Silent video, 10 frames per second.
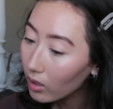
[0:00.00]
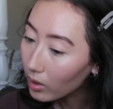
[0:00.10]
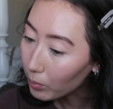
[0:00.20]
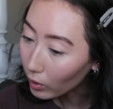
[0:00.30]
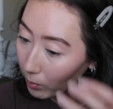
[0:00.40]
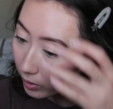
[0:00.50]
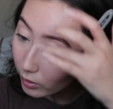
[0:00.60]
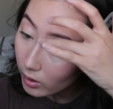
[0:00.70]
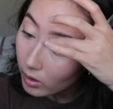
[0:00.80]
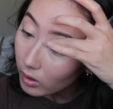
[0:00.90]
the beauty
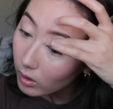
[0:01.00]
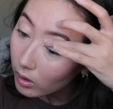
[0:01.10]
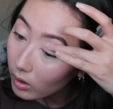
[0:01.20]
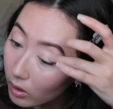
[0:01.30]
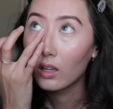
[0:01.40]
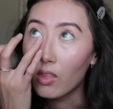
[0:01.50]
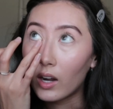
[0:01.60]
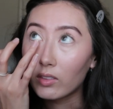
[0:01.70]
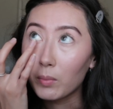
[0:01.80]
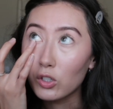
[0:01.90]
blender, and then
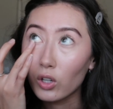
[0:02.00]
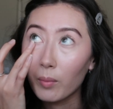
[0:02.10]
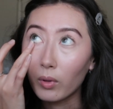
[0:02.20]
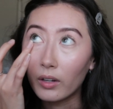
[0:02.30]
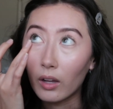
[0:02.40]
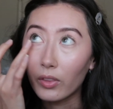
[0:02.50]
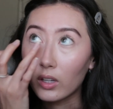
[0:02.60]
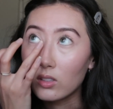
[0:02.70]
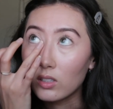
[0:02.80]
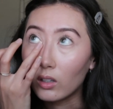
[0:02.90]
I have to make sure I blend out the
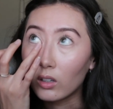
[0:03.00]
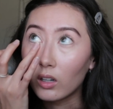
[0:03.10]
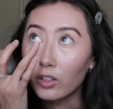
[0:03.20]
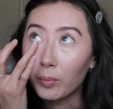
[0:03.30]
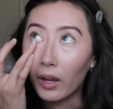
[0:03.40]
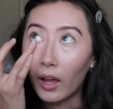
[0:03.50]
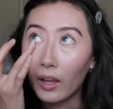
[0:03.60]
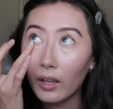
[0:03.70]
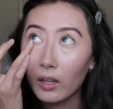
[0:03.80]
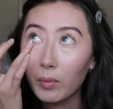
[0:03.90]
concealer under my eye
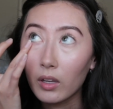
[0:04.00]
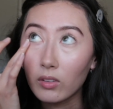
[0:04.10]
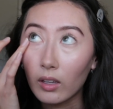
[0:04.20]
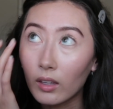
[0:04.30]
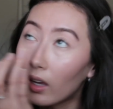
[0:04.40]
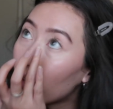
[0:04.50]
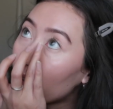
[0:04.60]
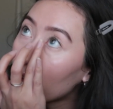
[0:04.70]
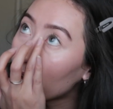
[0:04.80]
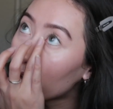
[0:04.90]
again because I get
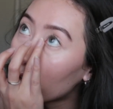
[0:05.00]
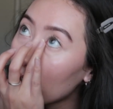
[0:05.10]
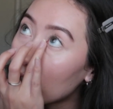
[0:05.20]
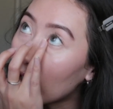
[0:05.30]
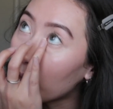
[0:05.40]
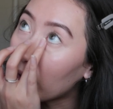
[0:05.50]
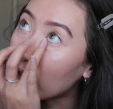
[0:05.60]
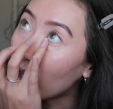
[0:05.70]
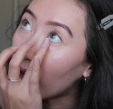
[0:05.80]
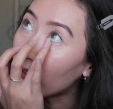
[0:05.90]
creasing
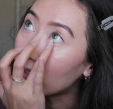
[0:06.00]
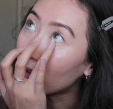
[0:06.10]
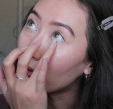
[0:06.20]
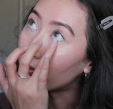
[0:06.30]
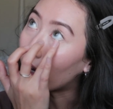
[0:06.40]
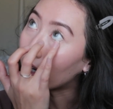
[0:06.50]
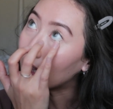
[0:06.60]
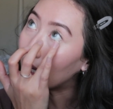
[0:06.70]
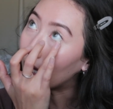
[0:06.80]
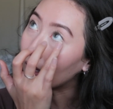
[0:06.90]
because I have these little
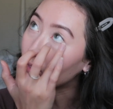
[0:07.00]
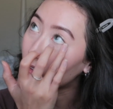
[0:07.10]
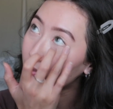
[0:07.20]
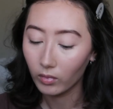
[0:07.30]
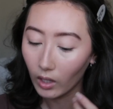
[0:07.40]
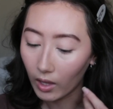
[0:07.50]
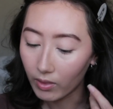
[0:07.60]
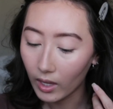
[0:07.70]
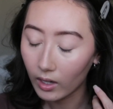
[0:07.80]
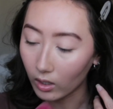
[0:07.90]
fine lines. And
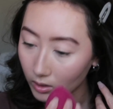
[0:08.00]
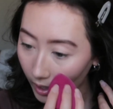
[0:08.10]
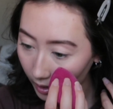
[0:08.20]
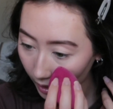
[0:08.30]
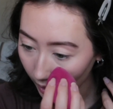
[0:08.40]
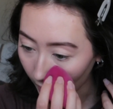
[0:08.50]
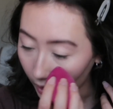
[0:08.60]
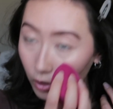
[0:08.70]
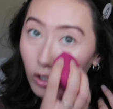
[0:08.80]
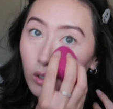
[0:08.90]
then I'll take it and
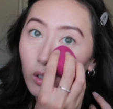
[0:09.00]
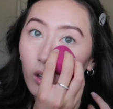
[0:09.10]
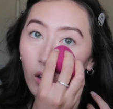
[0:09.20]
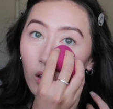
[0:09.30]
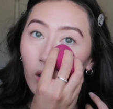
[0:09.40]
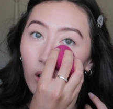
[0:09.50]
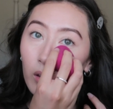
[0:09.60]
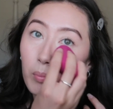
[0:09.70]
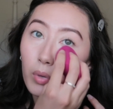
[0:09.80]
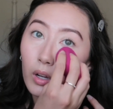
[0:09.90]
I'll just
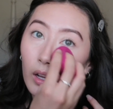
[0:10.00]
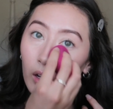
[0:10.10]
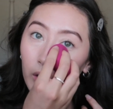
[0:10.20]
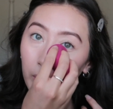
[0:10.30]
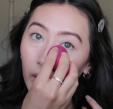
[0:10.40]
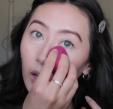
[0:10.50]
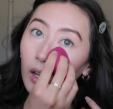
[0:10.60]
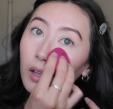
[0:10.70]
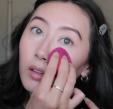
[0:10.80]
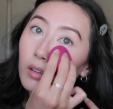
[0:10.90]
put it under my
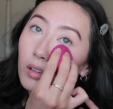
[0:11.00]
eye